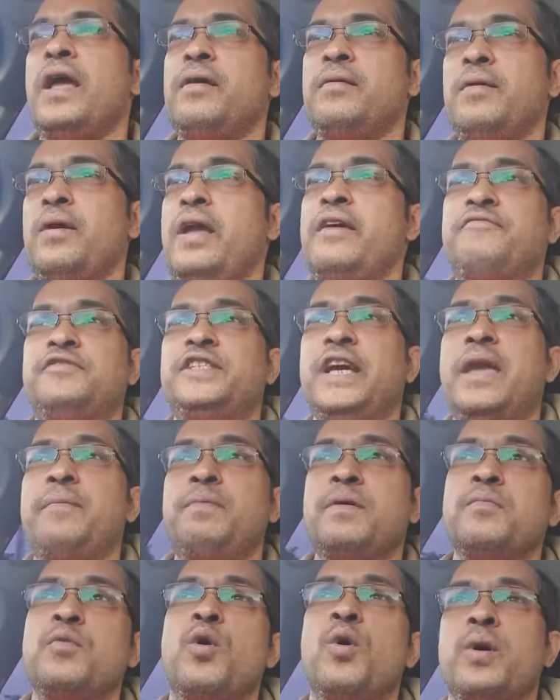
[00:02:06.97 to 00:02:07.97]
if
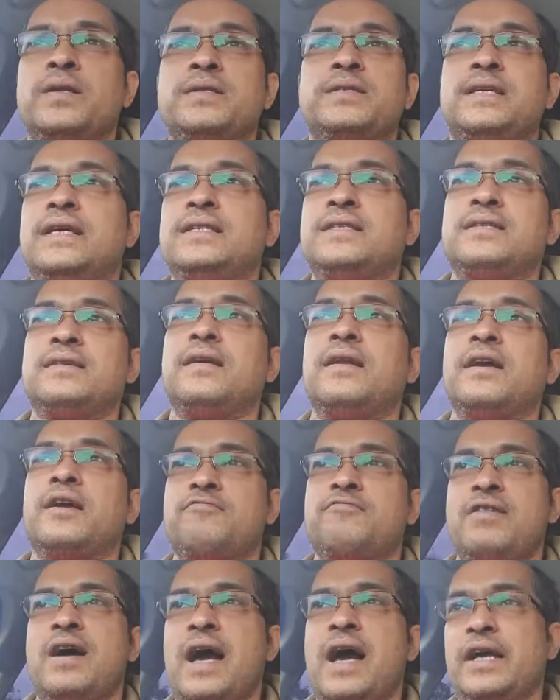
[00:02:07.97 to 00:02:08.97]
JP Morgan says it's going to
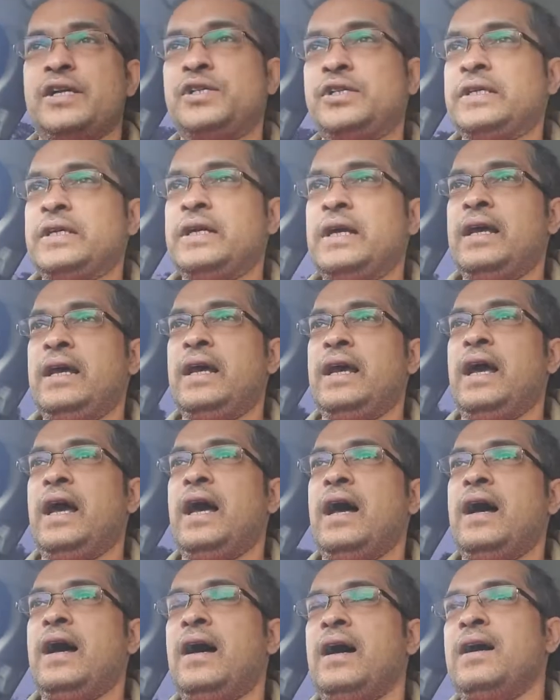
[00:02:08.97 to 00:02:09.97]
crash,
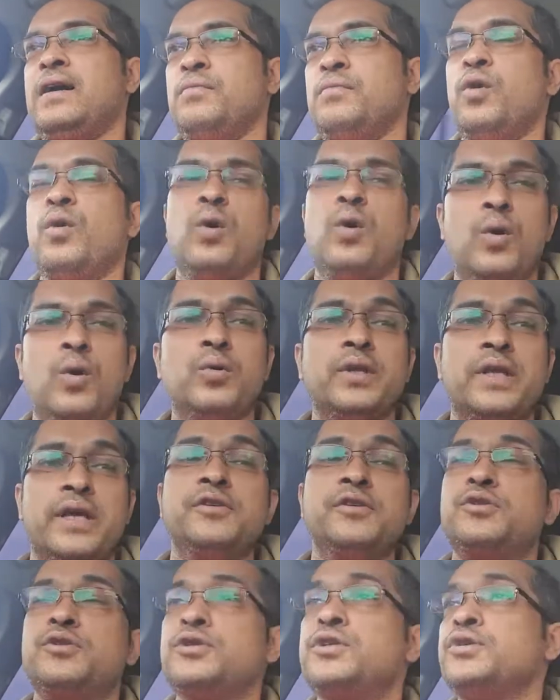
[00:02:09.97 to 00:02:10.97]
or all
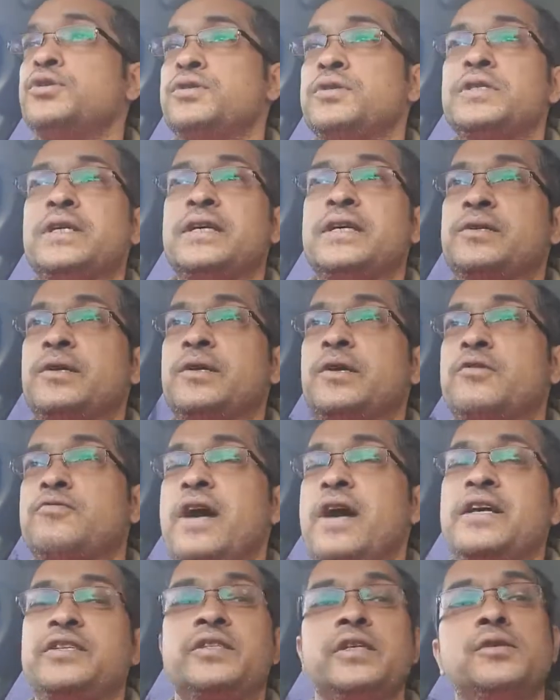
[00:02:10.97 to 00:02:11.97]
the institutions say it's going
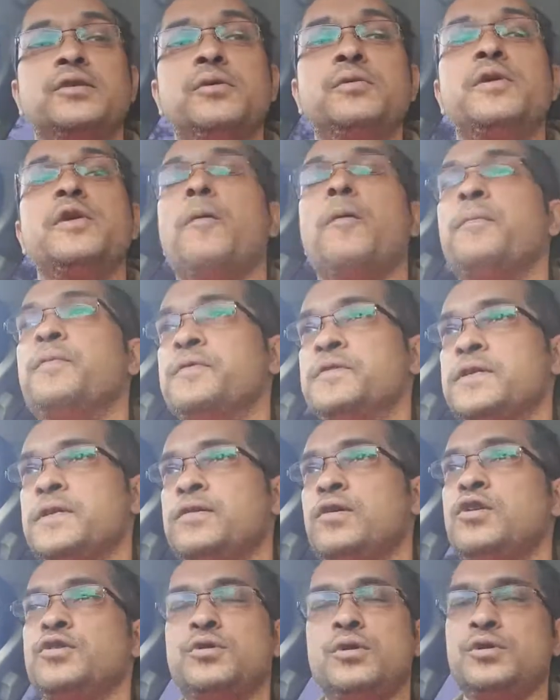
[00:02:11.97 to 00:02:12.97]
to crash, then do the
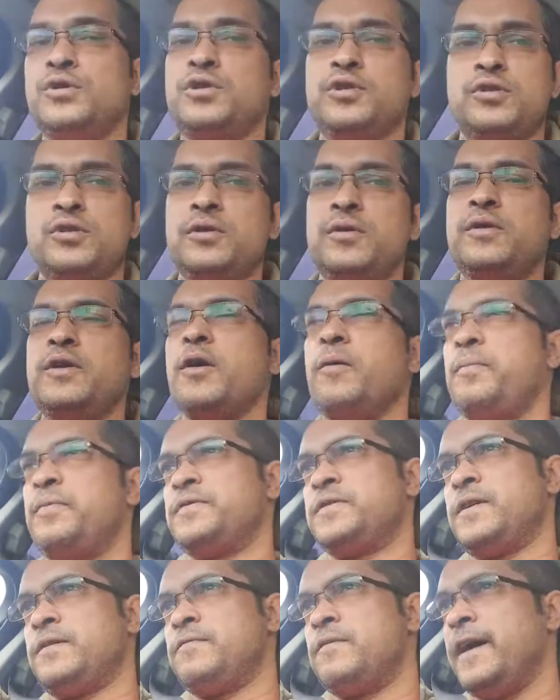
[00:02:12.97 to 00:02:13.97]
opposite. Just do the
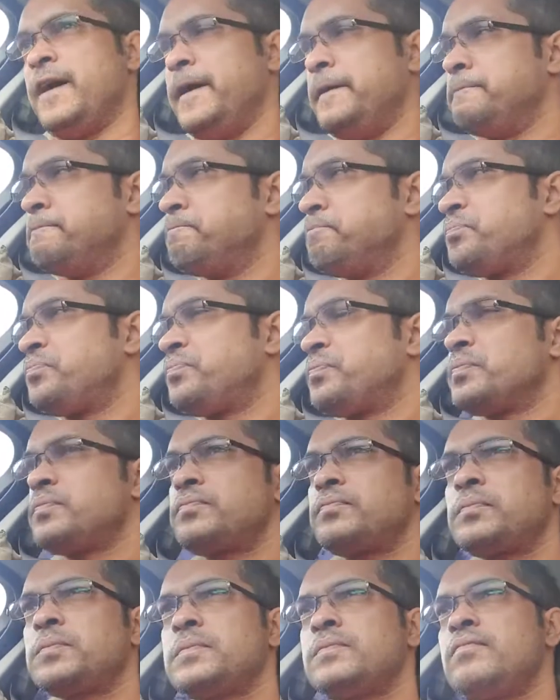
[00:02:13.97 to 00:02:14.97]
opposite, right?
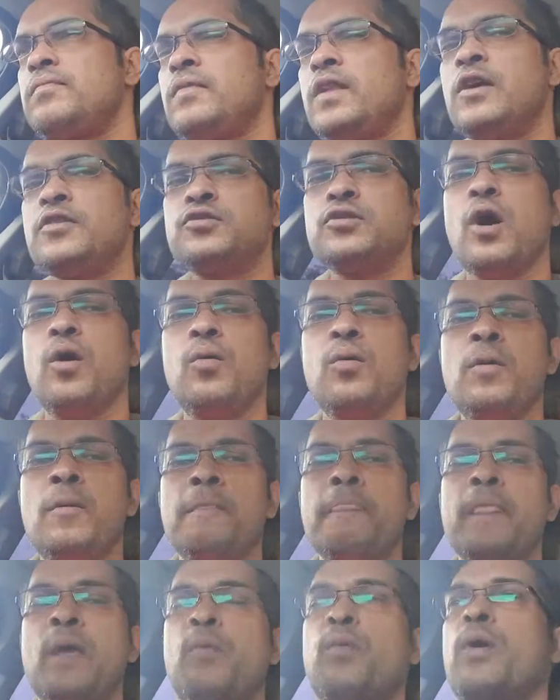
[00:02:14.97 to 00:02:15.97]
So
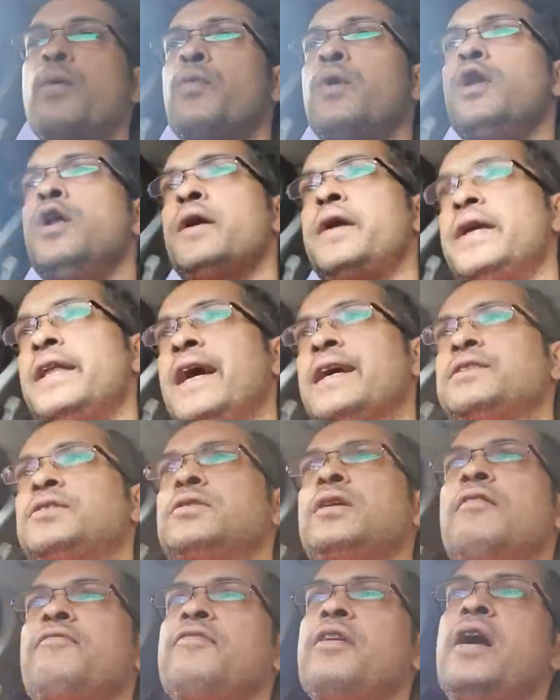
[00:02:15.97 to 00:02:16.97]
when we're looking at
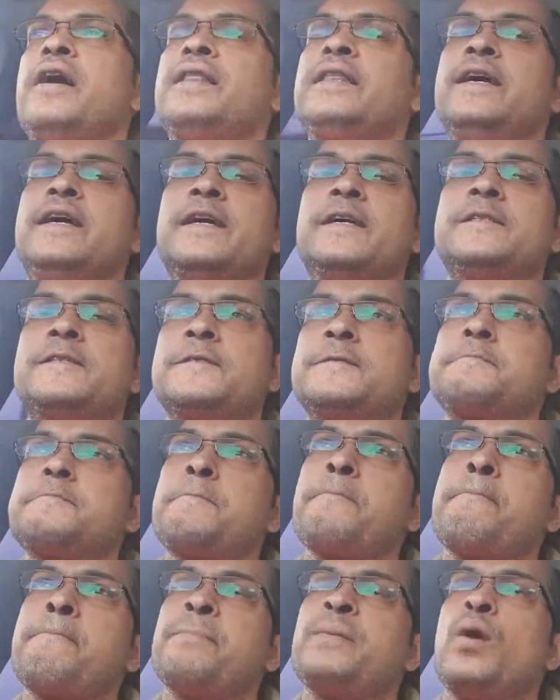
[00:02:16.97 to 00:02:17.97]
stuff like this,
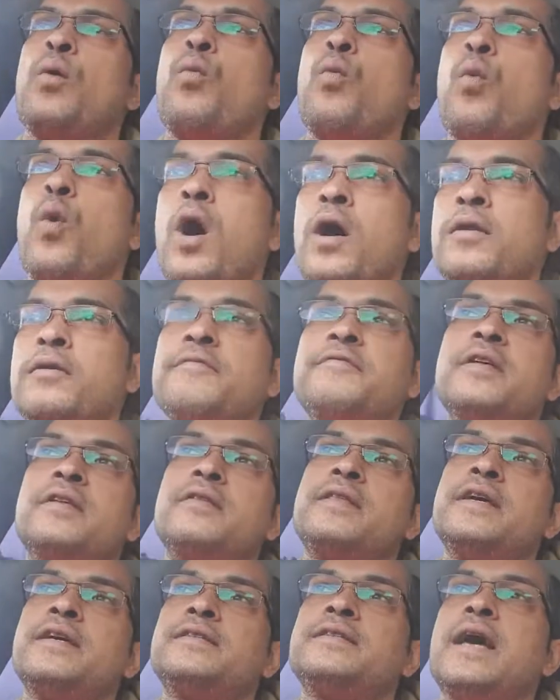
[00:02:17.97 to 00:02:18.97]
one of
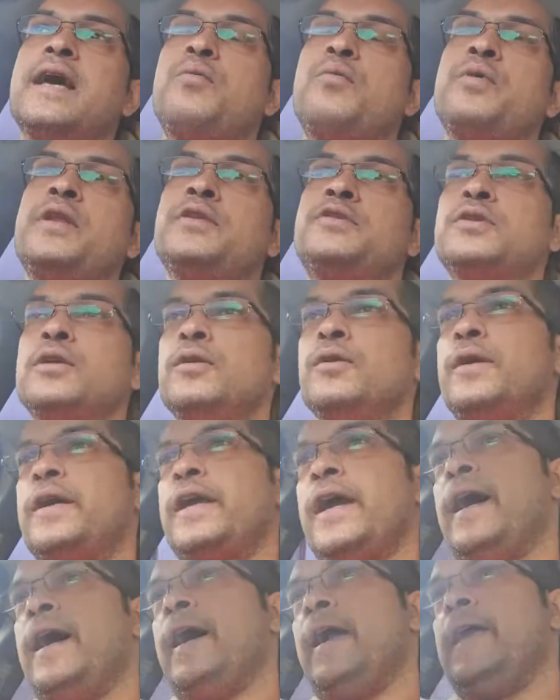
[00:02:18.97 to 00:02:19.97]
the things that we need
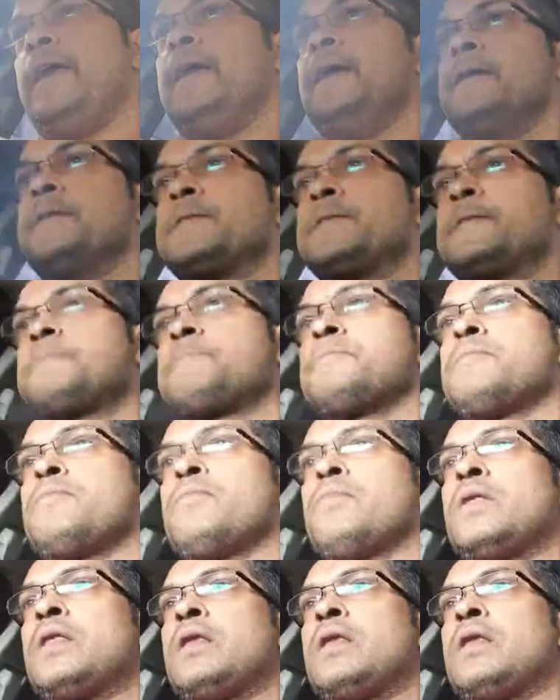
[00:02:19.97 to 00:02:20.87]
to look at is